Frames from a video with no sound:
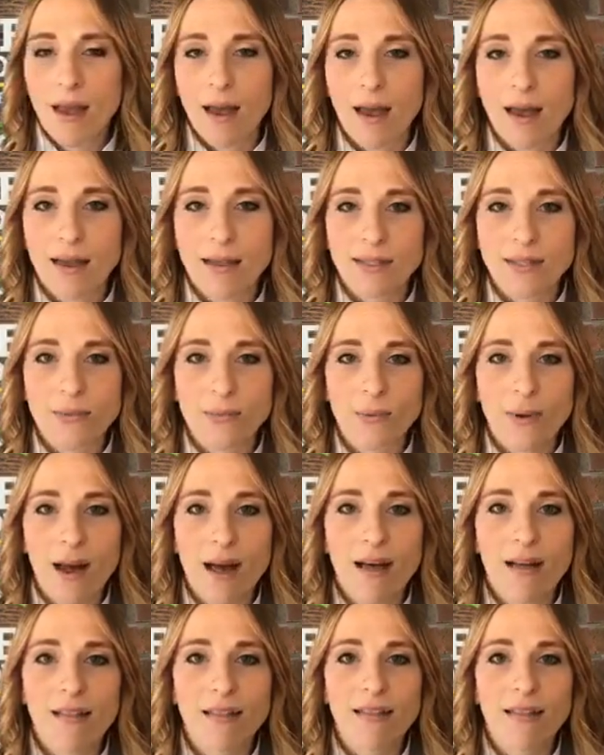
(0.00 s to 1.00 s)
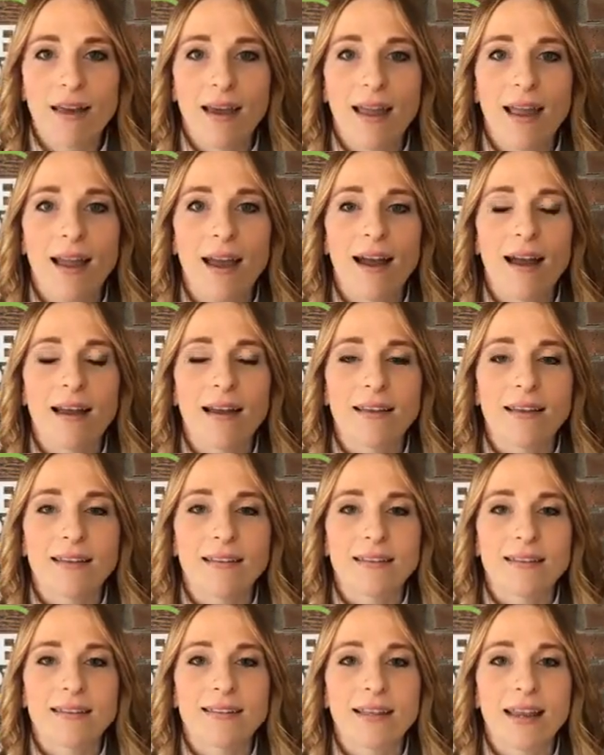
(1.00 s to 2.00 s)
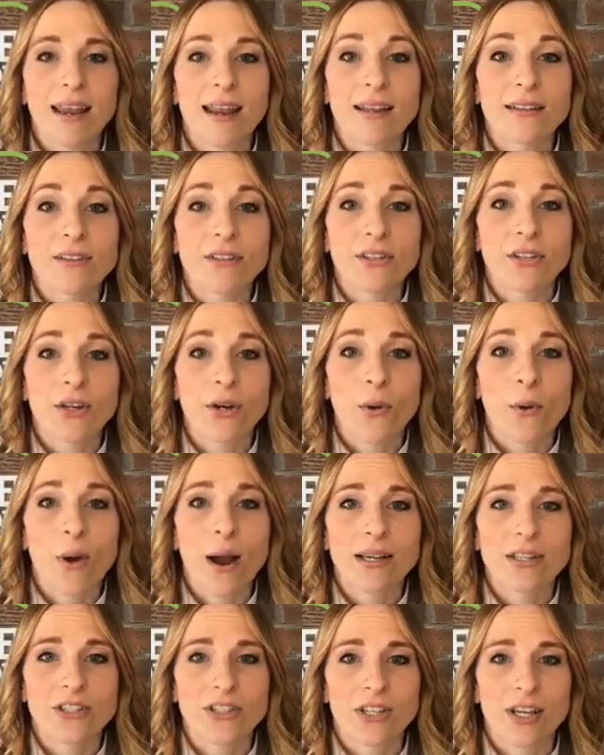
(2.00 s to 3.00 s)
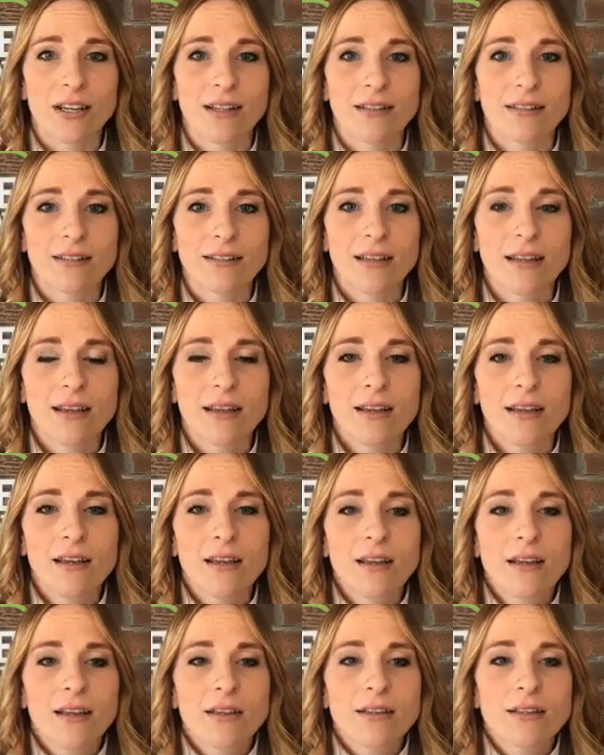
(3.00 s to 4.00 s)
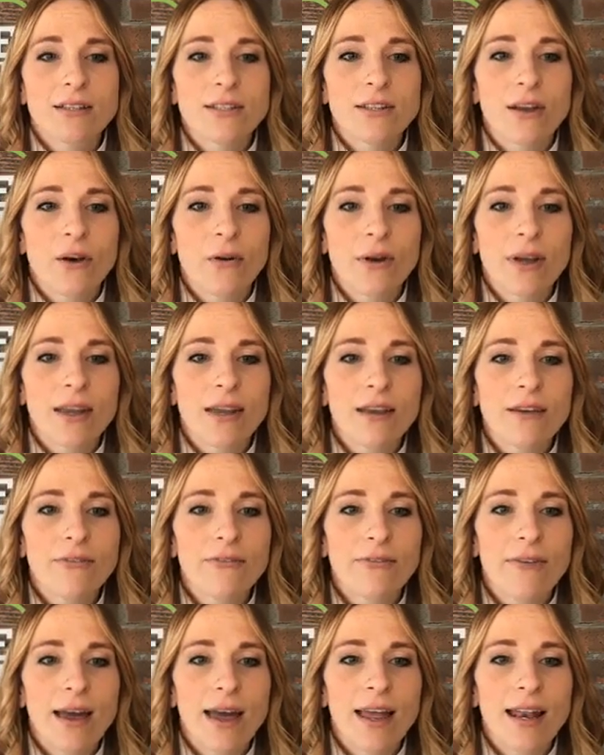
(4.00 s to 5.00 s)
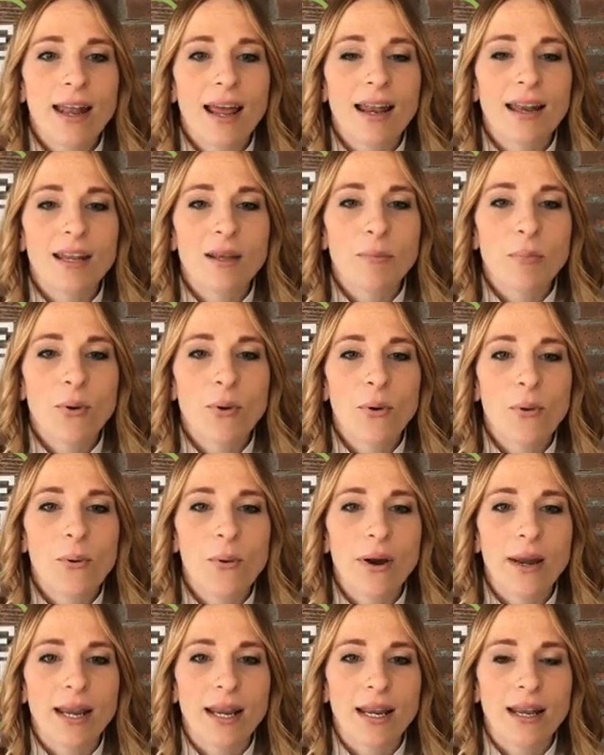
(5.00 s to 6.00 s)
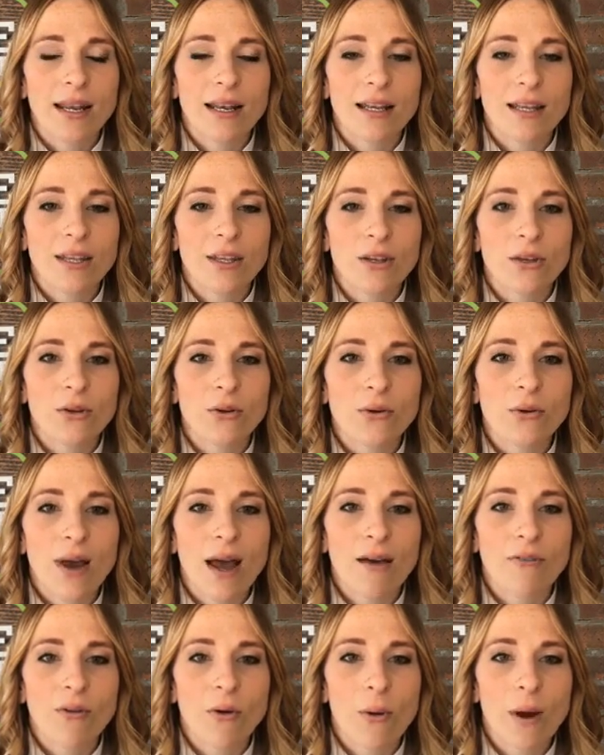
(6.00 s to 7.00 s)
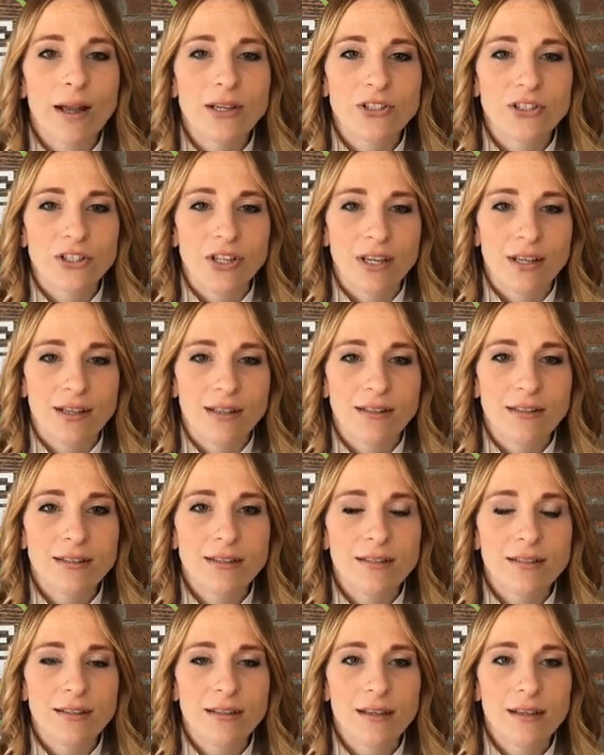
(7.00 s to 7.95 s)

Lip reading: as well as answer your questions. So if at any point you have questions,